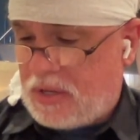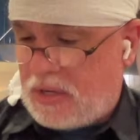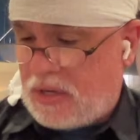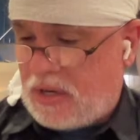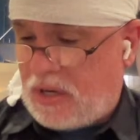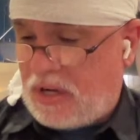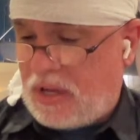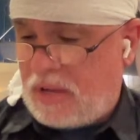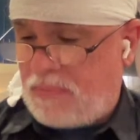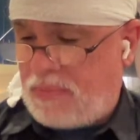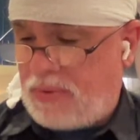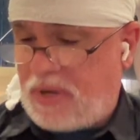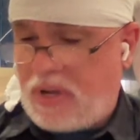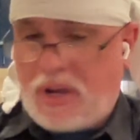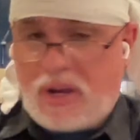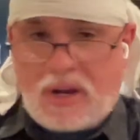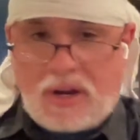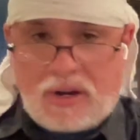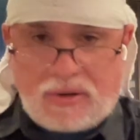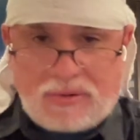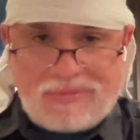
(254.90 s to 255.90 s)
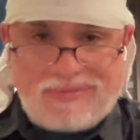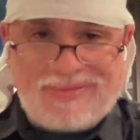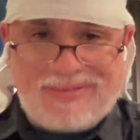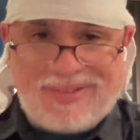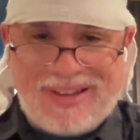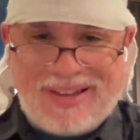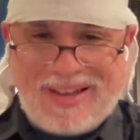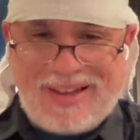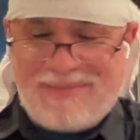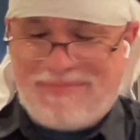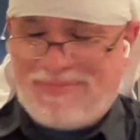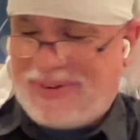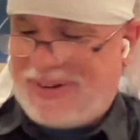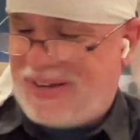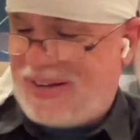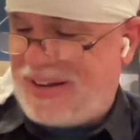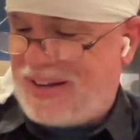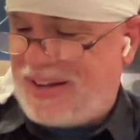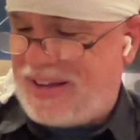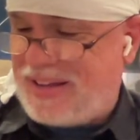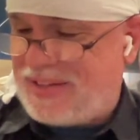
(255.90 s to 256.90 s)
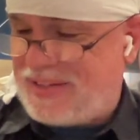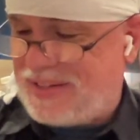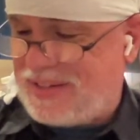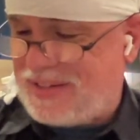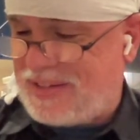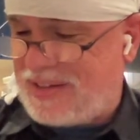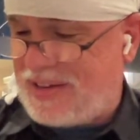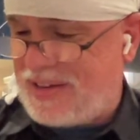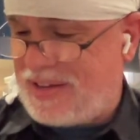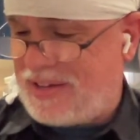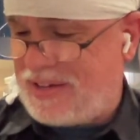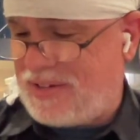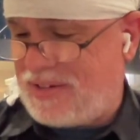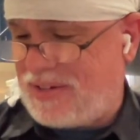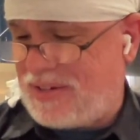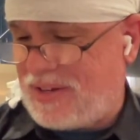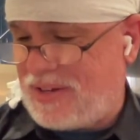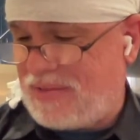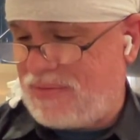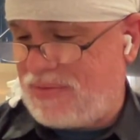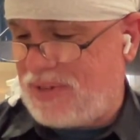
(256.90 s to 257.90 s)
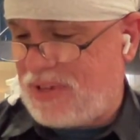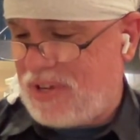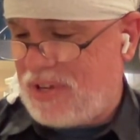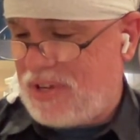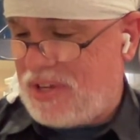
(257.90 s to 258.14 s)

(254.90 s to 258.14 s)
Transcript: Alain Pierre, hey buddy, says hi, James.